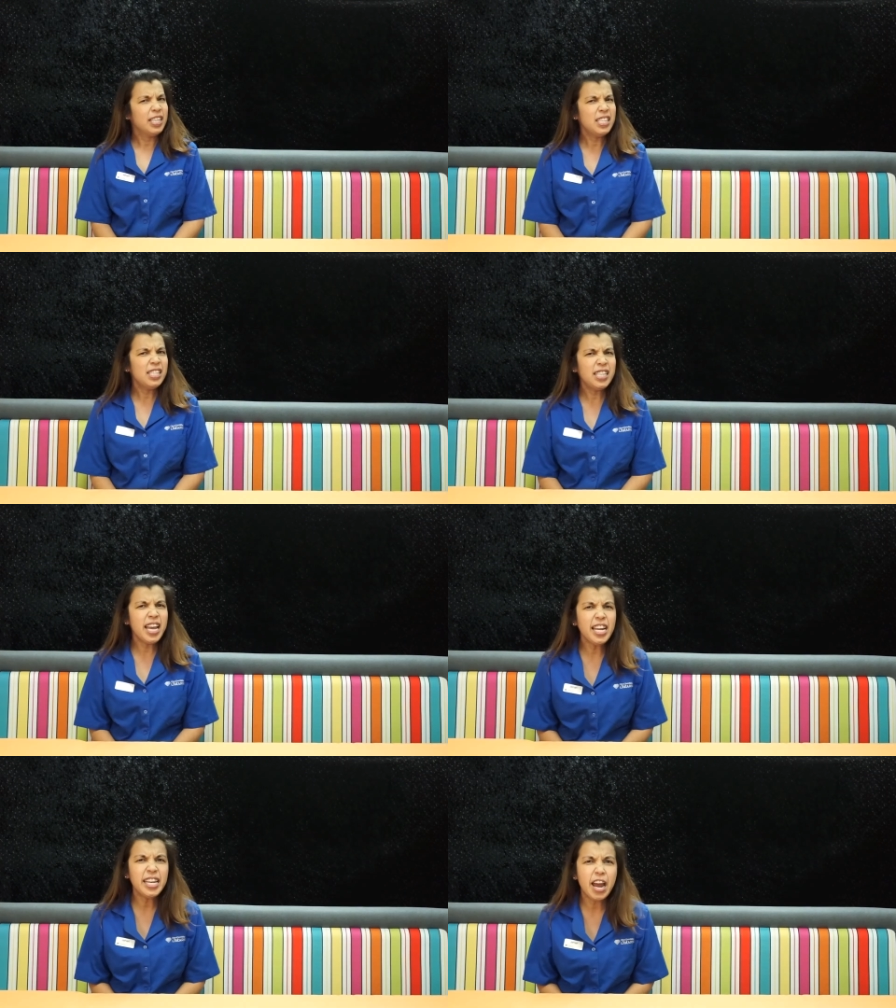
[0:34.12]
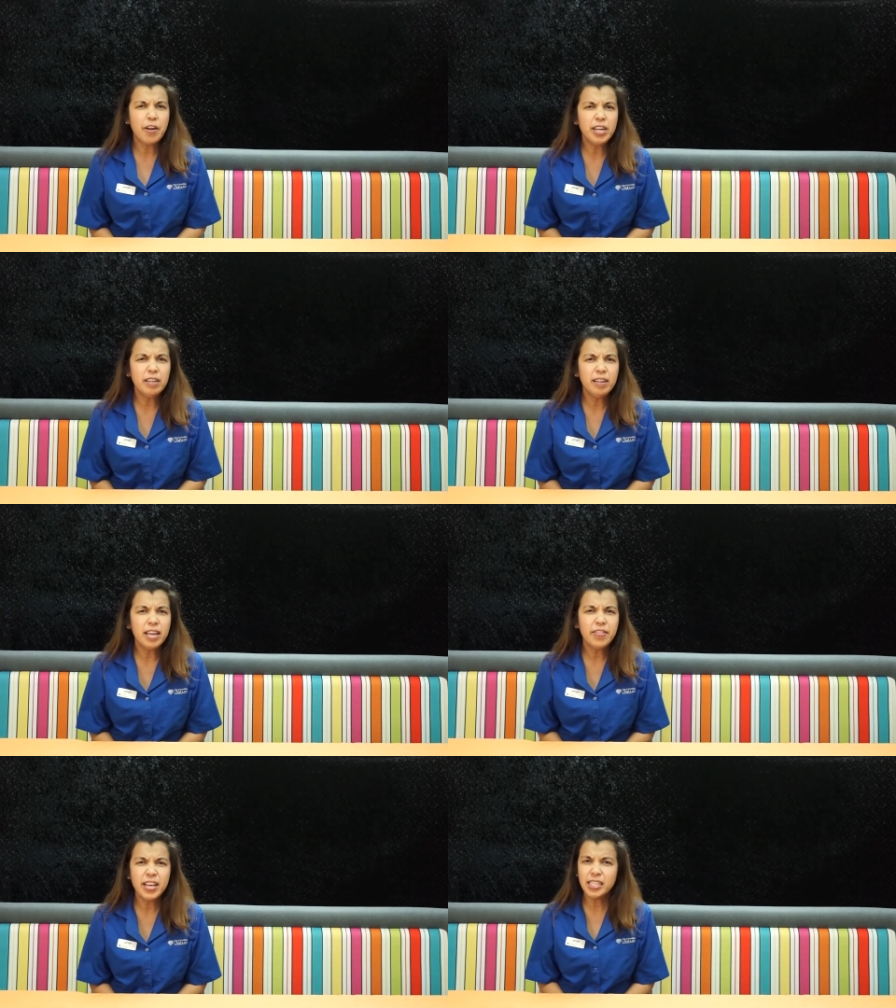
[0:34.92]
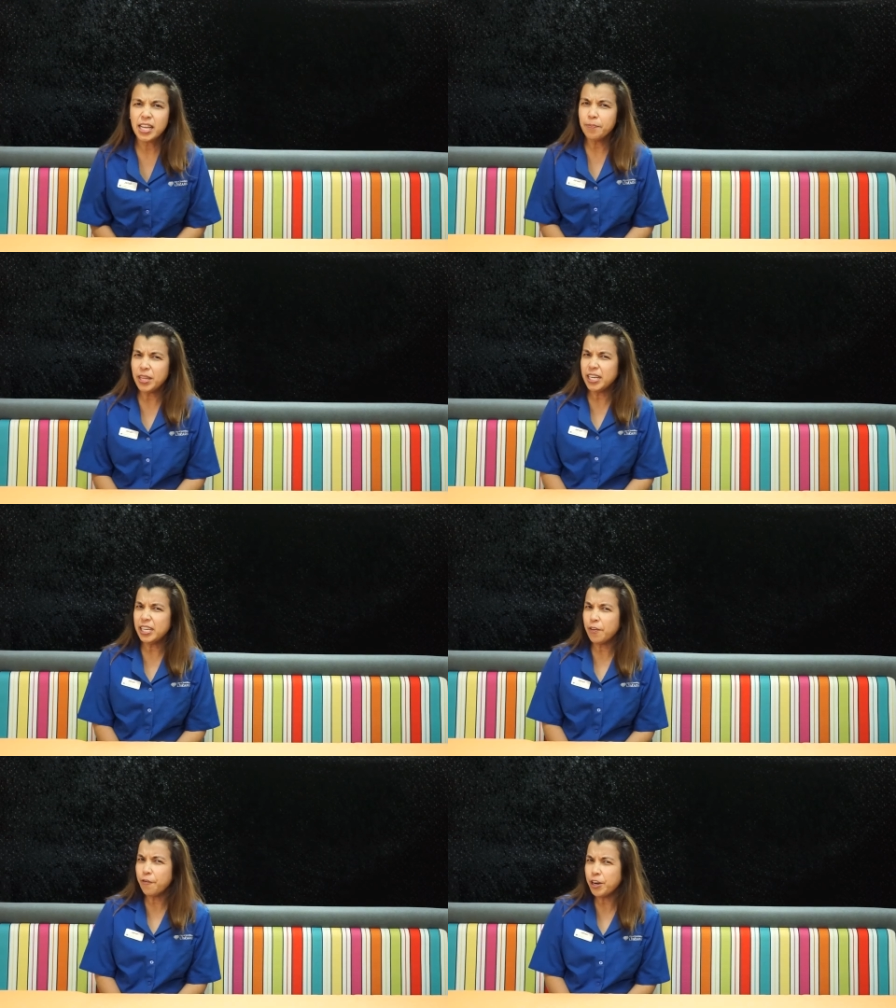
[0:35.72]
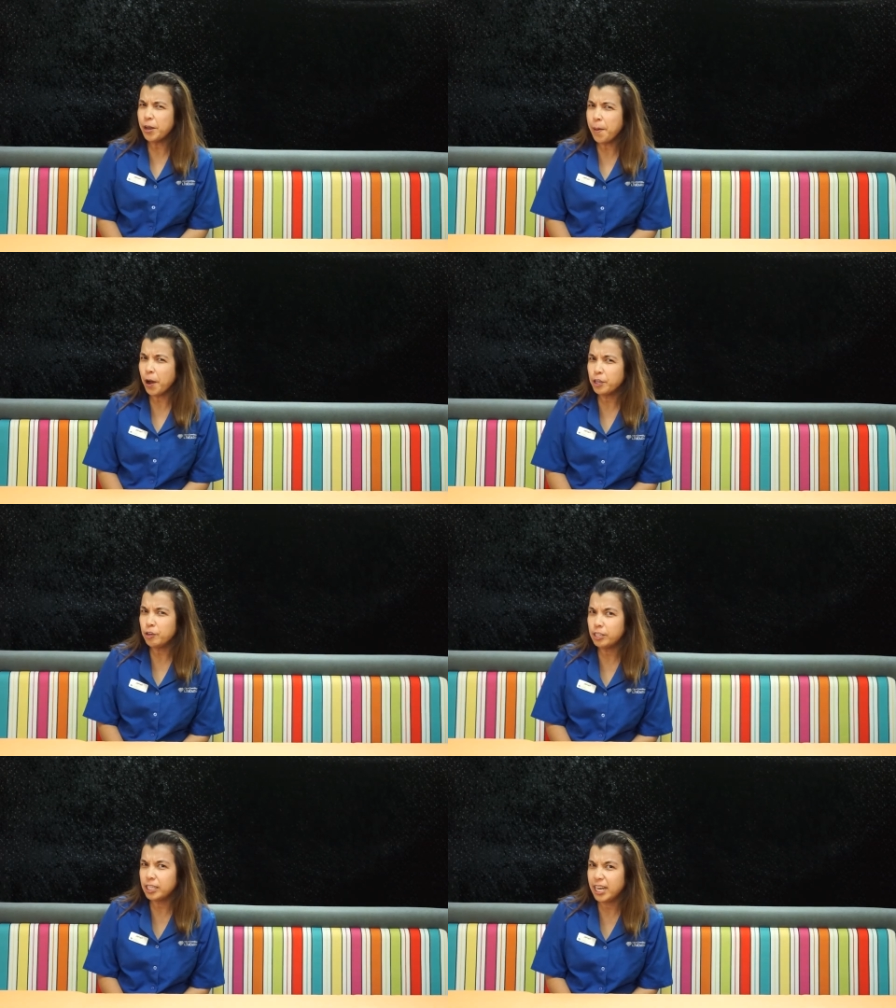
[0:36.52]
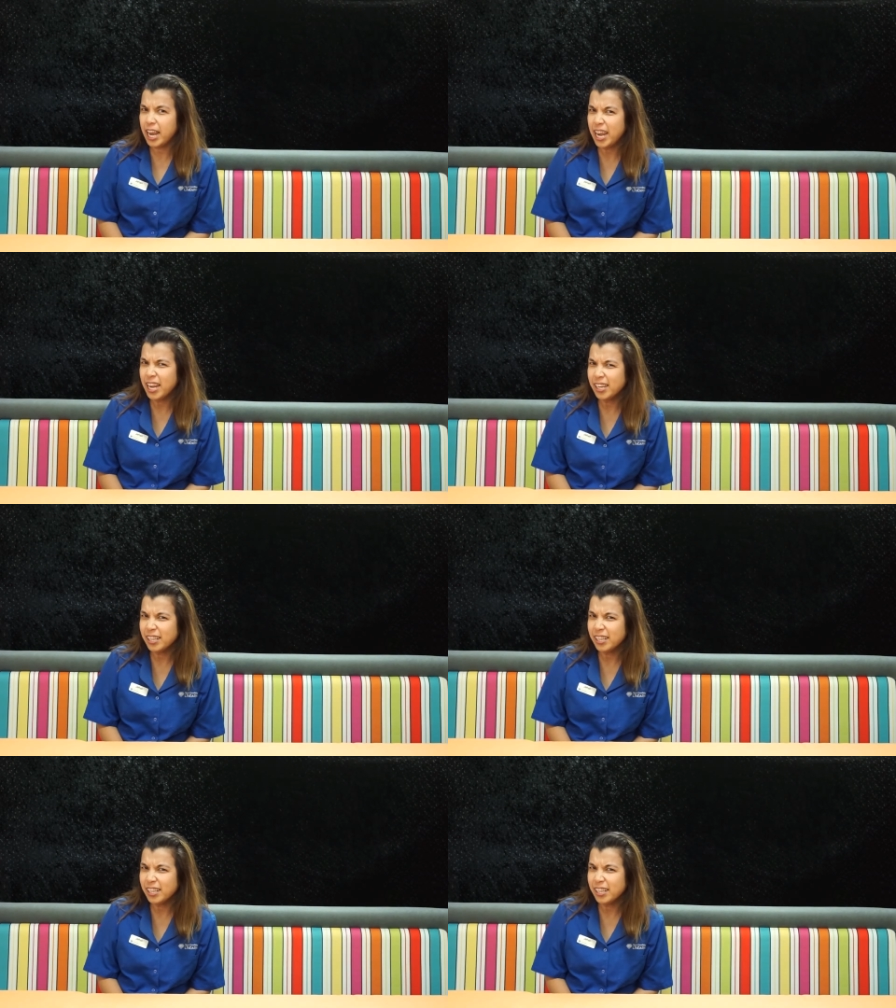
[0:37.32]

Say, Darren, there's something different about you today.